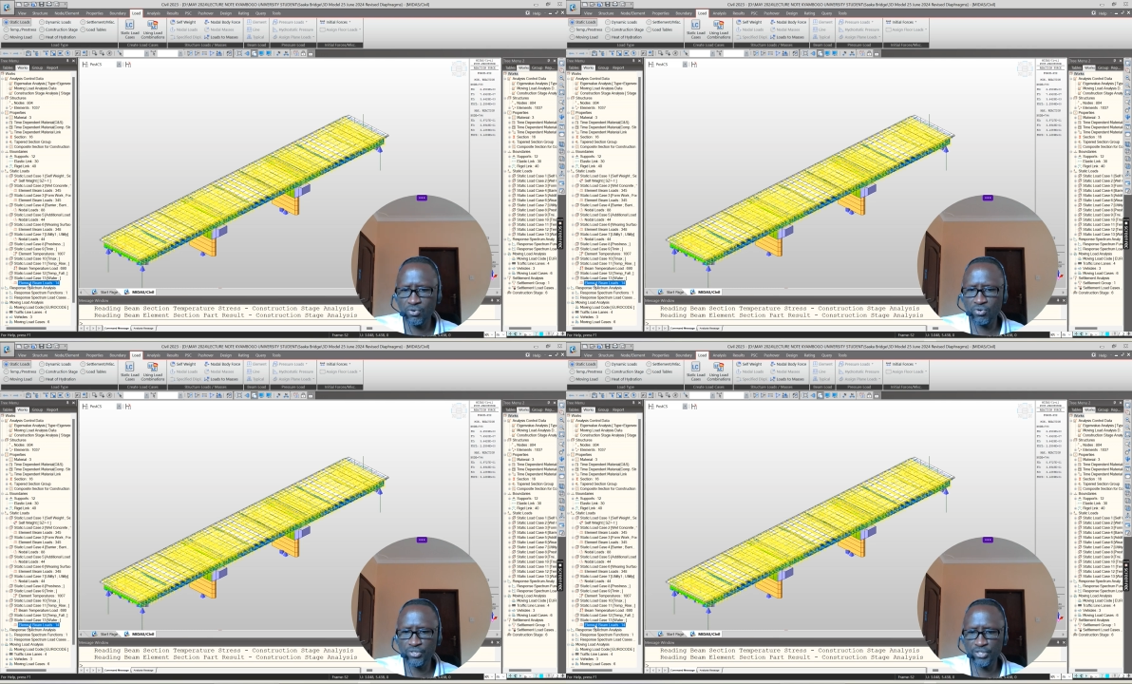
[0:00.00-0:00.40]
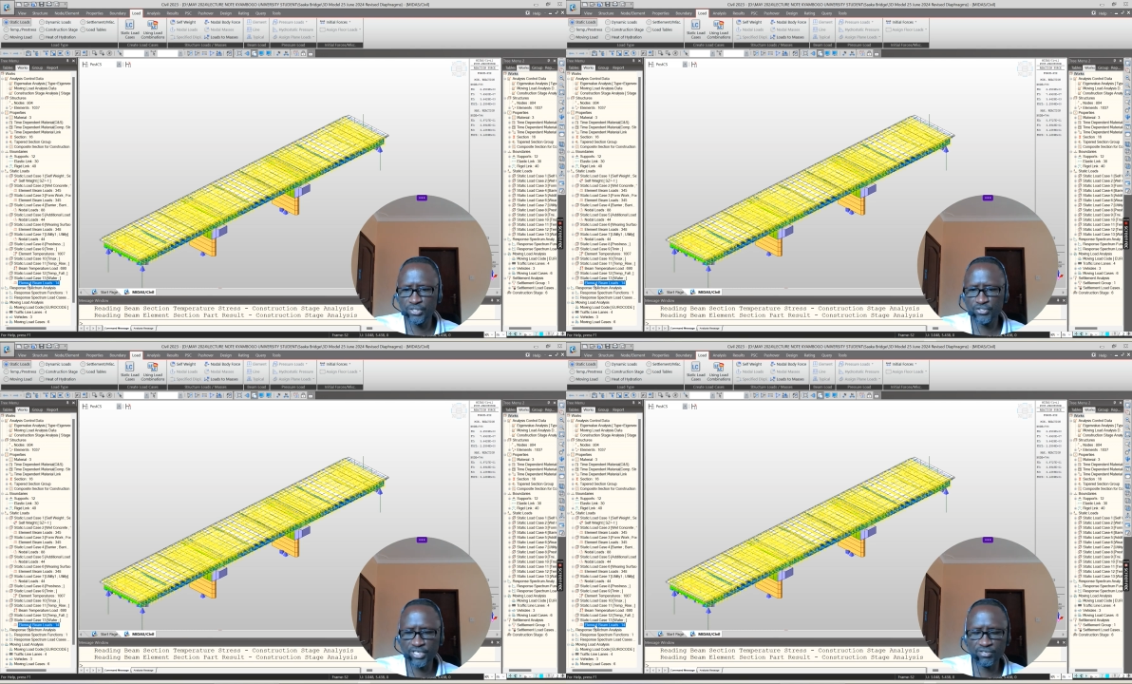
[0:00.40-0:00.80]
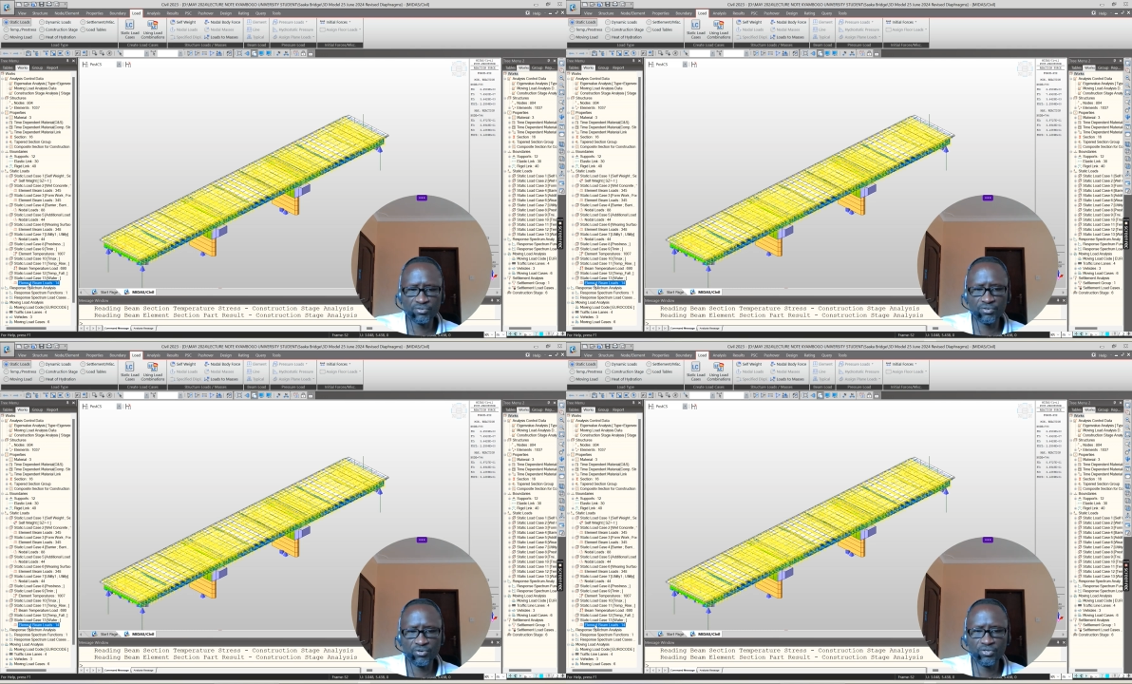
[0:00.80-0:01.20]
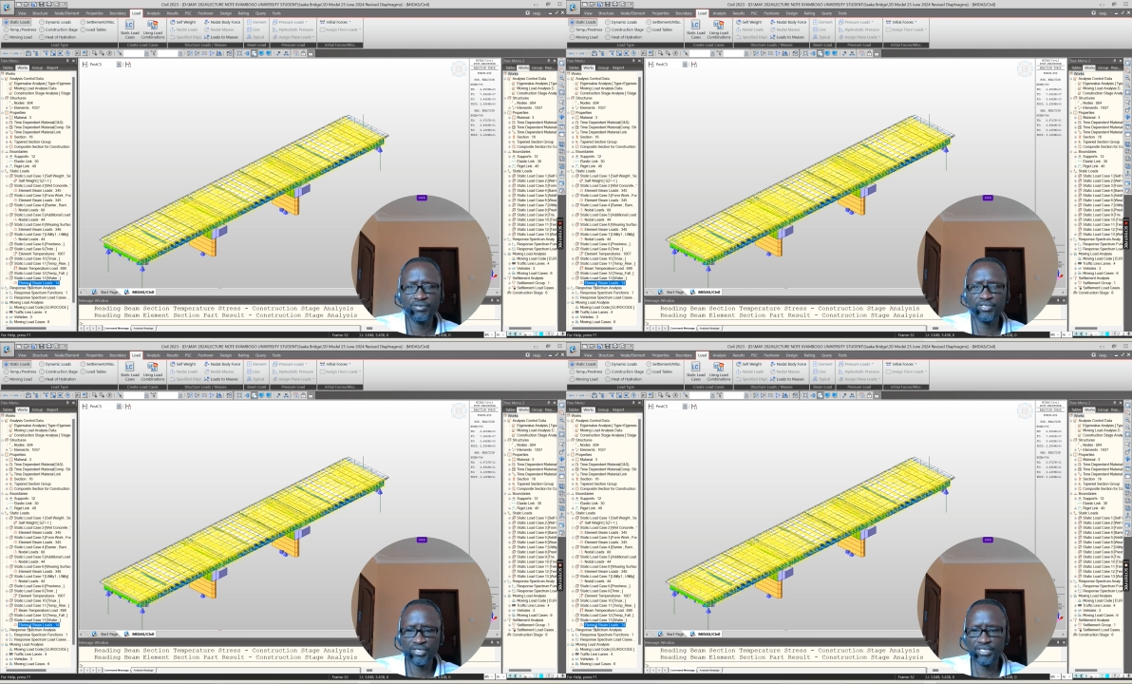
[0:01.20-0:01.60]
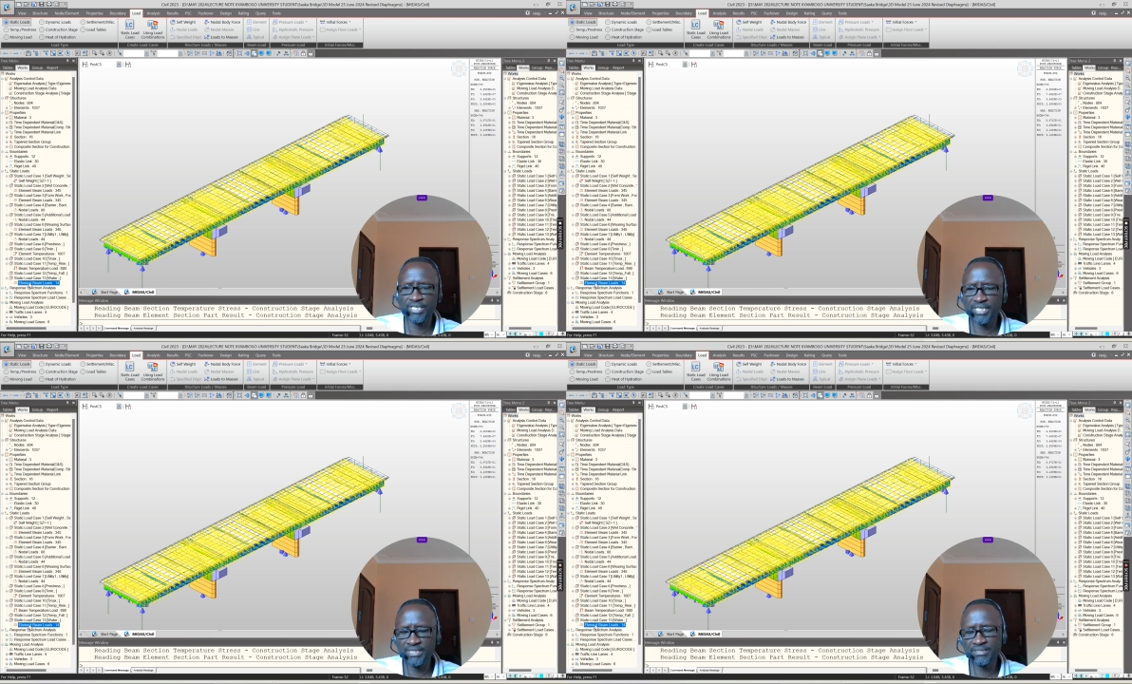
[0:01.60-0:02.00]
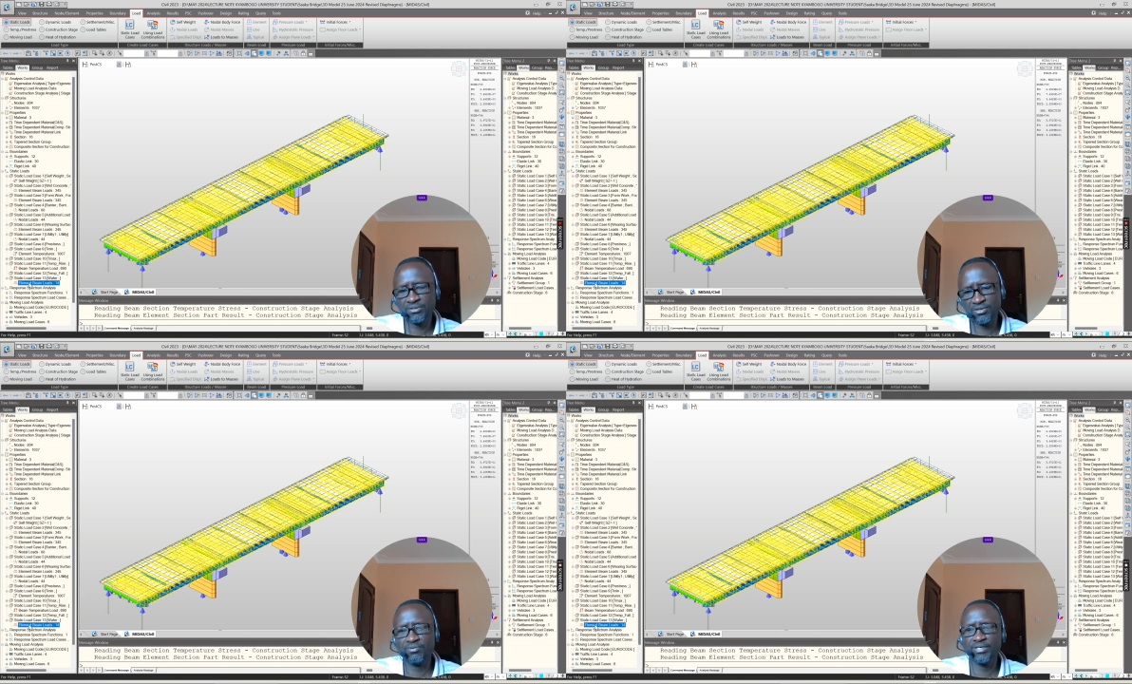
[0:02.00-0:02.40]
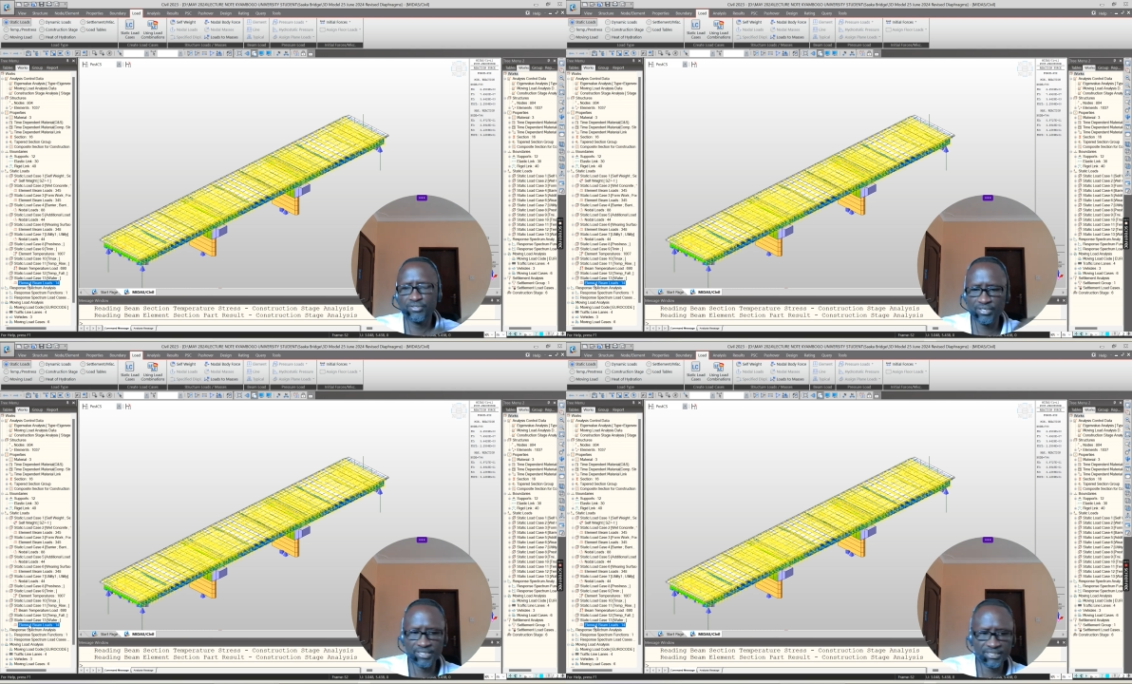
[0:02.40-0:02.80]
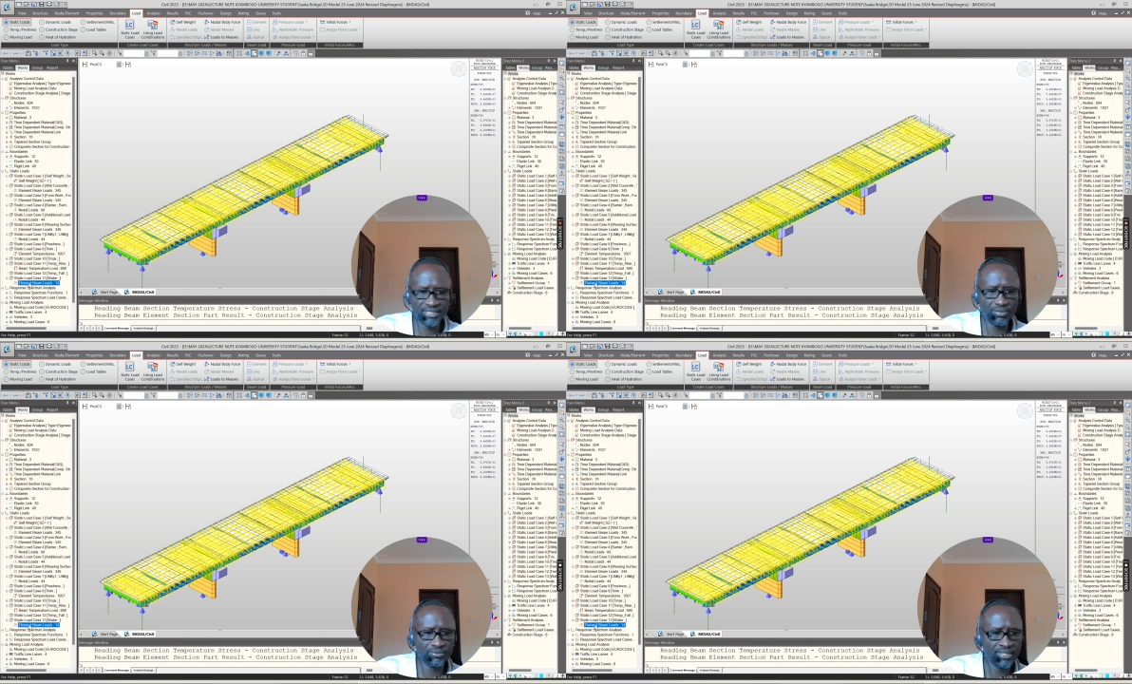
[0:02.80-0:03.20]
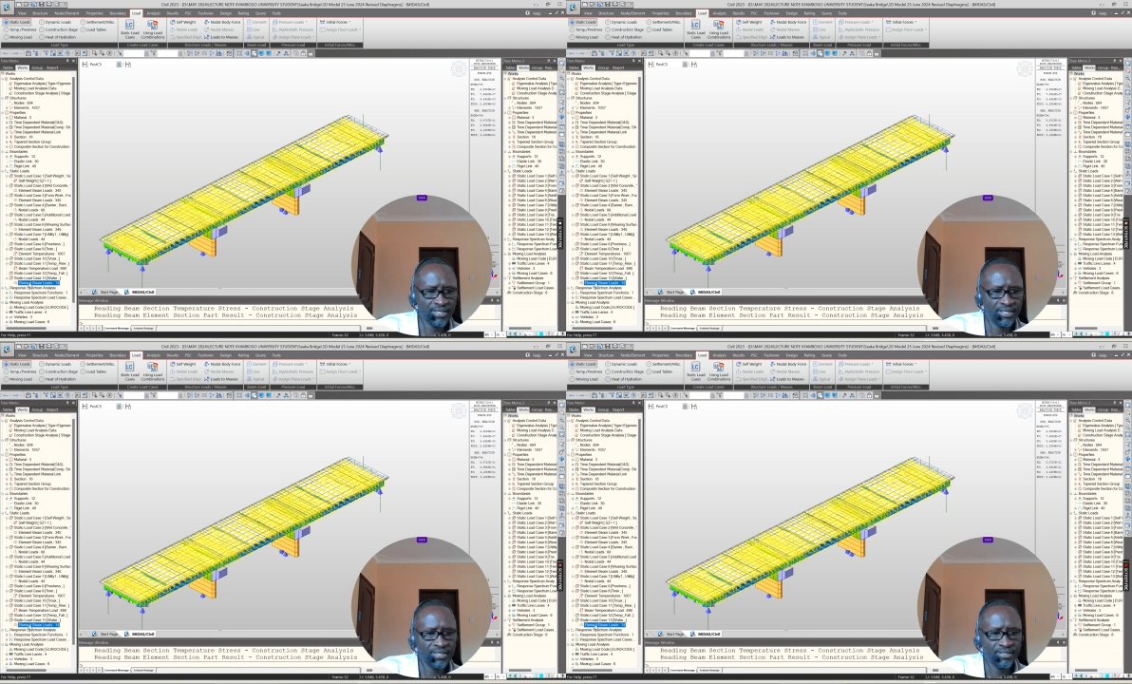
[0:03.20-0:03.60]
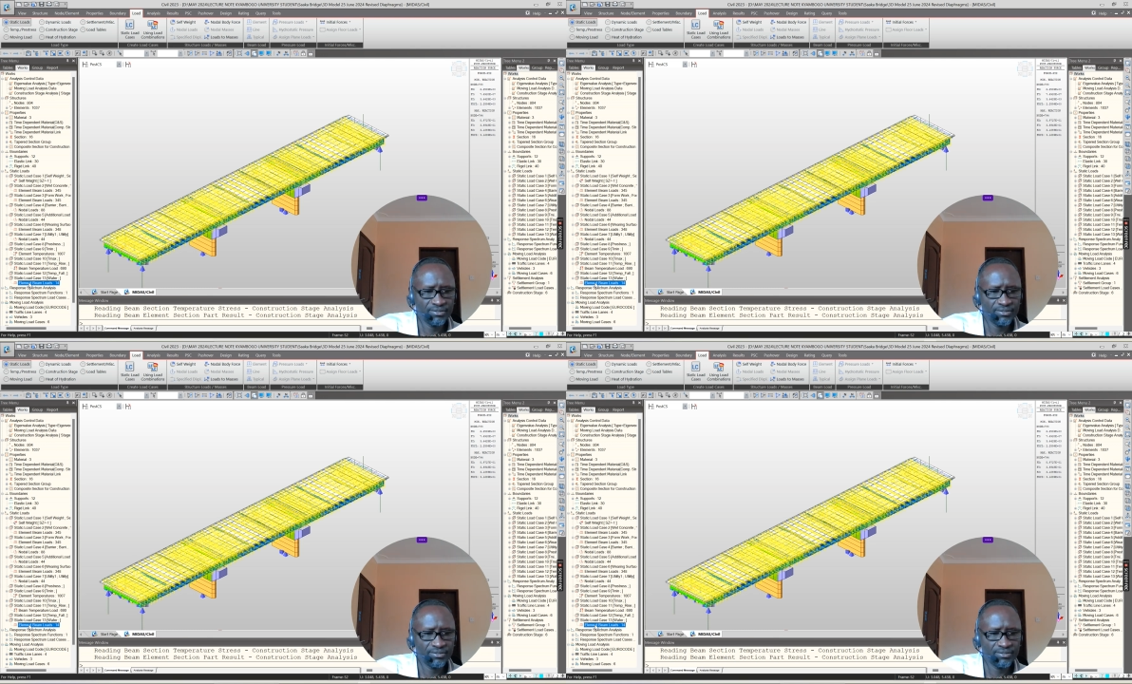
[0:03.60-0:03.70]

or in central, or when you're in the east, or when you're in the south.